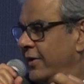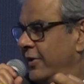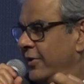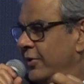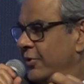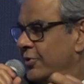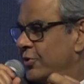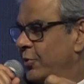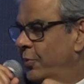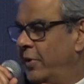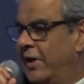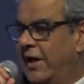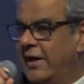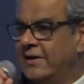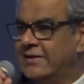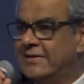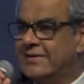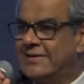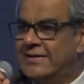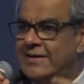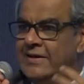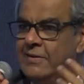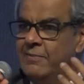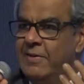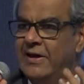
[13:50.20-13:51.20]
So when I
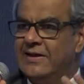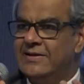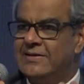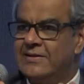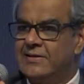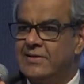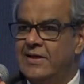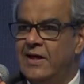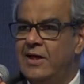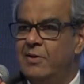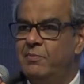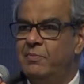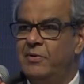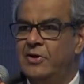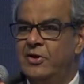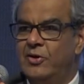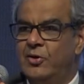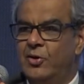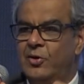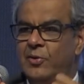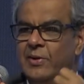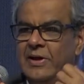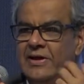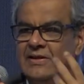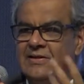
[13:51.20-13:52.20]
see my statement,
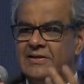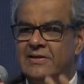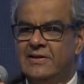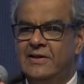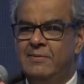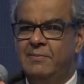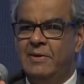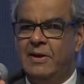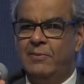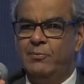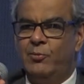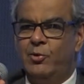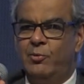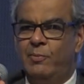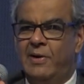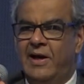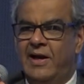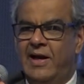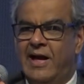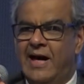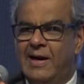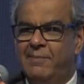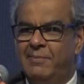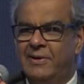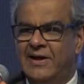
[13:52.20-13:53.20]
or I see my mobile
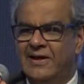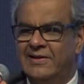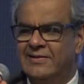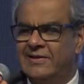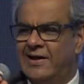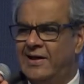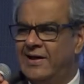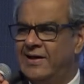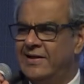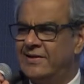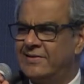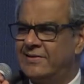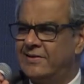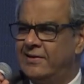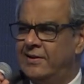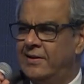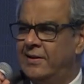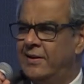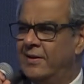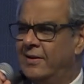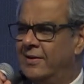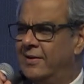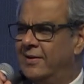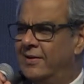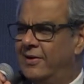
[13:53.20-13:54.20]
app, and I suddenly see
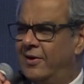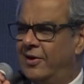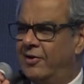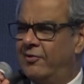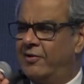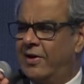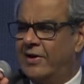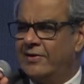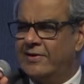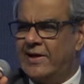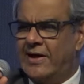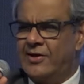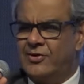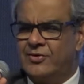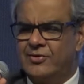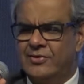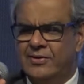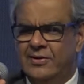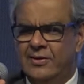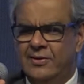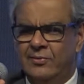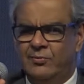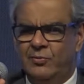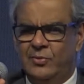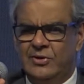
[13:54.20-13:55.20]
a
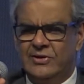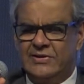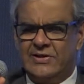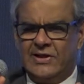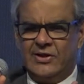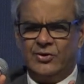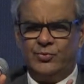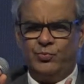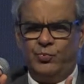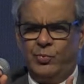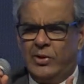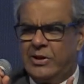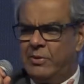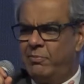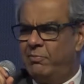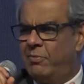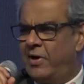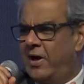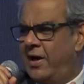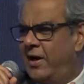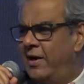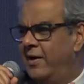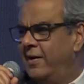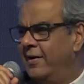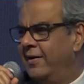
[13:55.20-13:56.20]
transaction which says
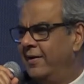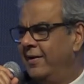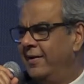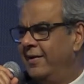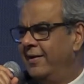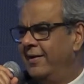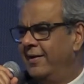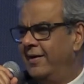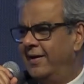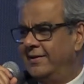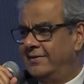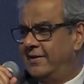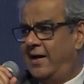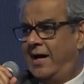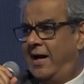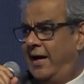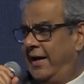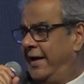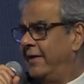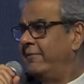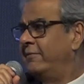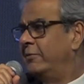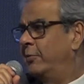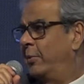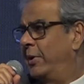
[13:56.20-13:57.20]
Whitbread, I say, I
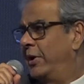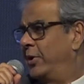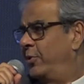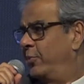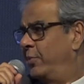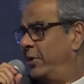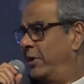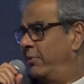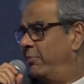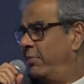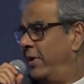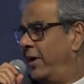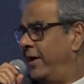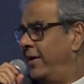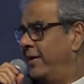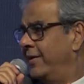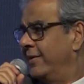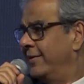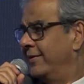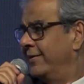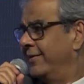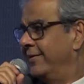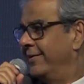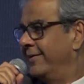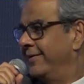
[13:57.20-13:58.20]
never went to Whitbread.
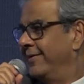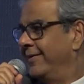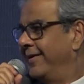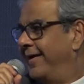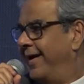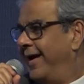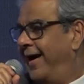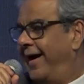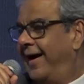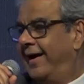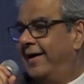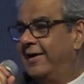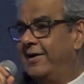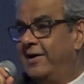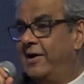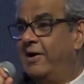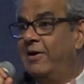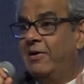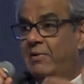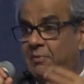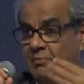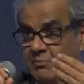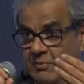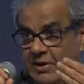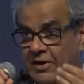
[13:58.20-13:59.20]

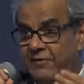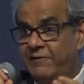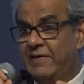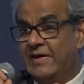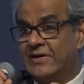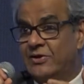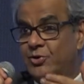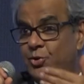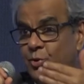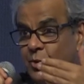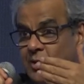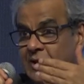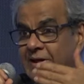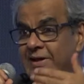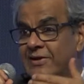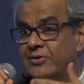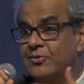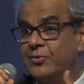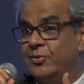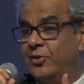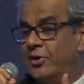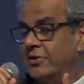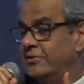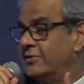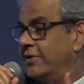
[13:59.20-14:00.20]
But if I show it as
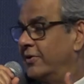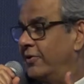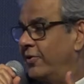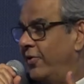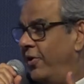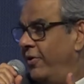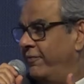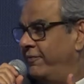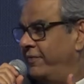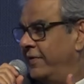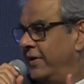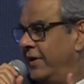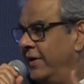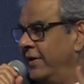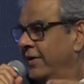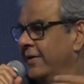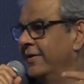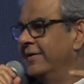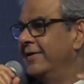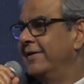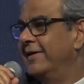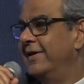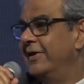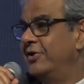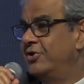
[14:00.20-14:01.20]
Costa Coffee,
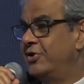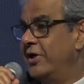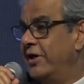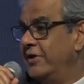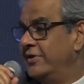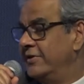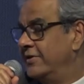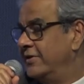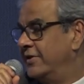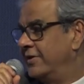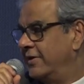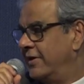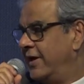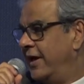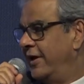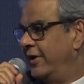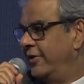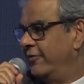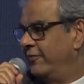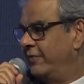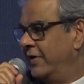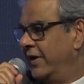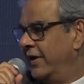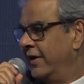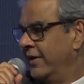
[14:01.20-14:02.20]
it changes the kind
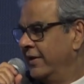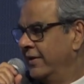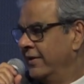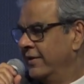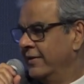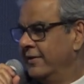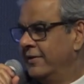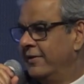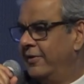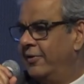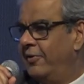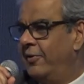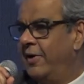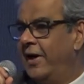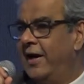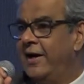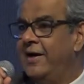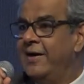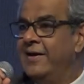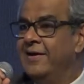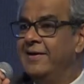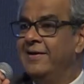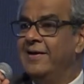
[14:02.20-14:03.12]
of thing, right?